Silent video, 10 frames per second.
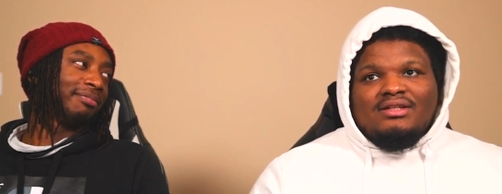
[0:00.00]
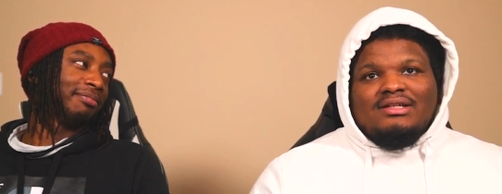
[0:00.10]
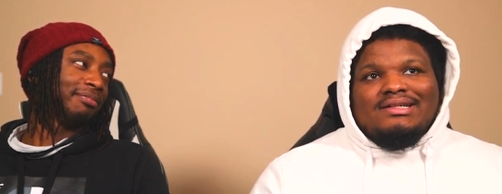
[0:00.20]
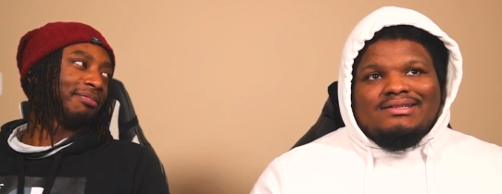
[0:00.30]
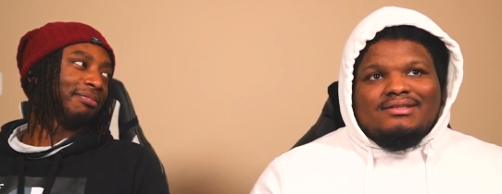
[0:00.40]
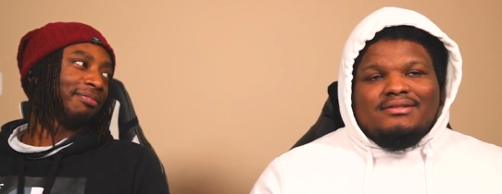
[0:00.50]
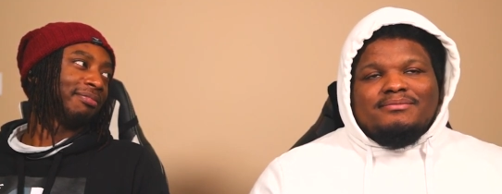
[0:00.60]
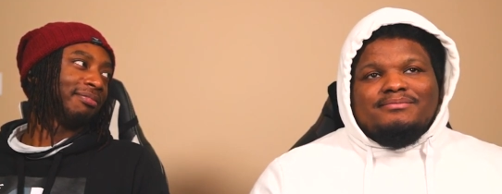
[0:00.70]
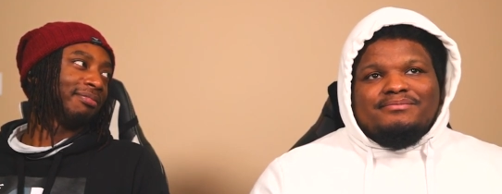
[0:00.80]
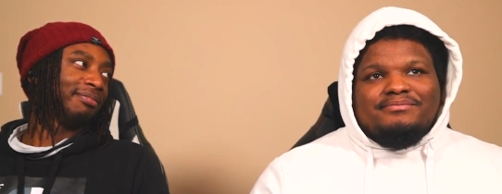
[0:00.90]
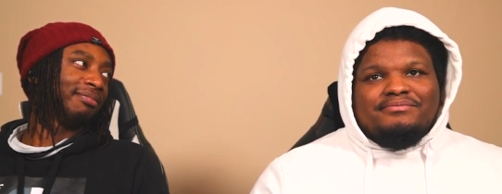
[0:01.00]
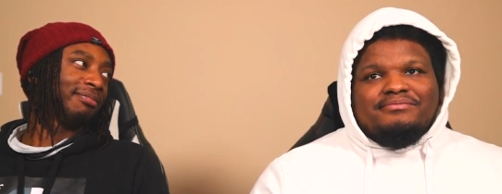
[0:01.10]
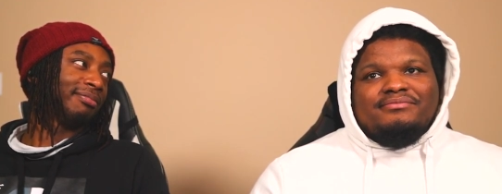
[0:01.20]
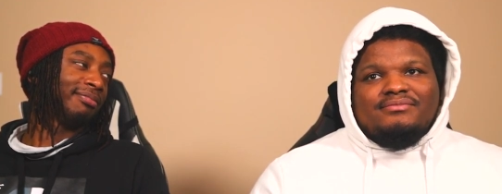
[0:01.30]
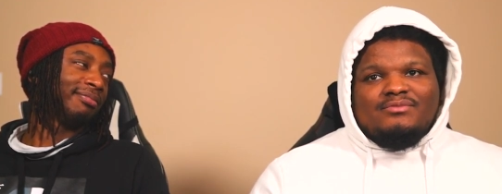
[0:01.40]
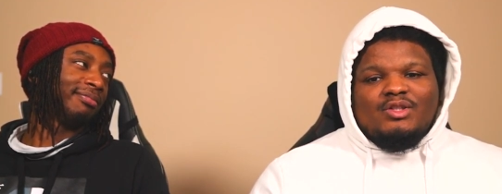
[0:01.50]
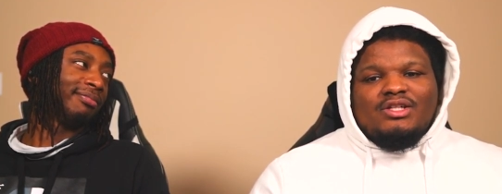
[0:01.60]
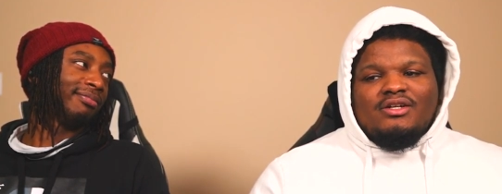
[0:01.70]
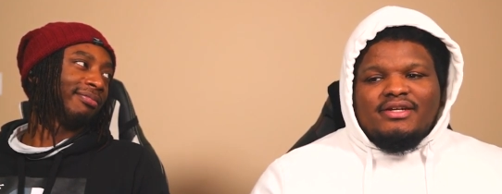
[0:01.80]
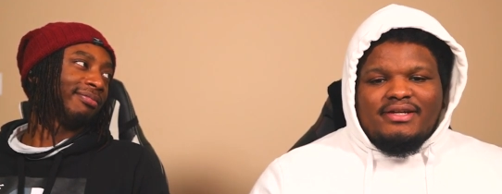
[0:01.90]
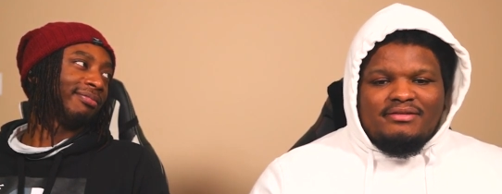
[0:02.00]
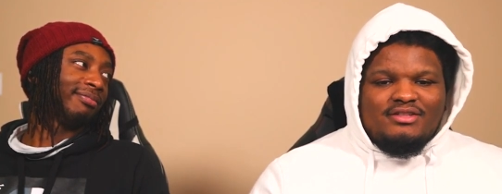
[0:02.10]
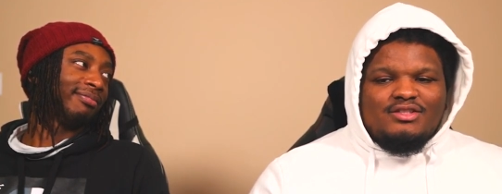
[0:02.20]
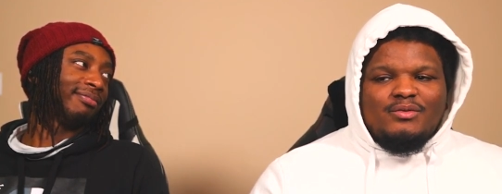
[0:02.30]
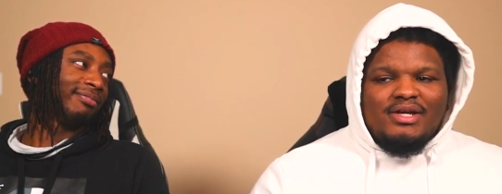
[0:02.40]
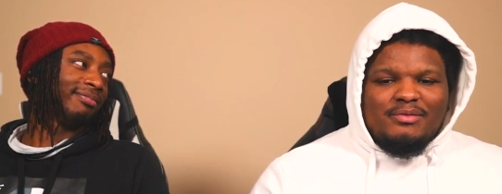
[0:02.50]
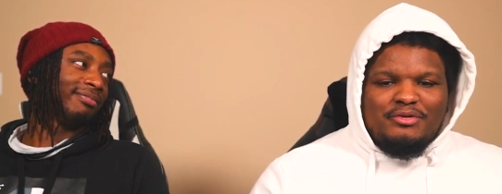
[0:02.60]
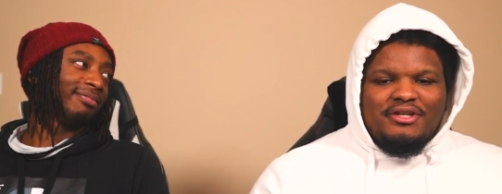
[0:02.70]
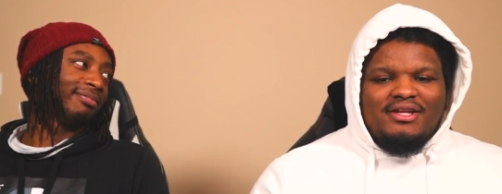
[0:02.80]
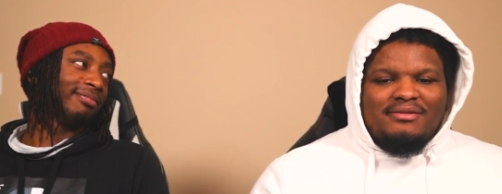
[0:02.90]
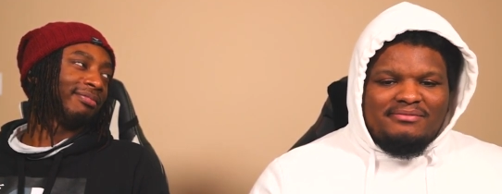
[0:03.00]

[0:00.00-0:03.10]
Speaker 1: Um. okay, this is the way I put it.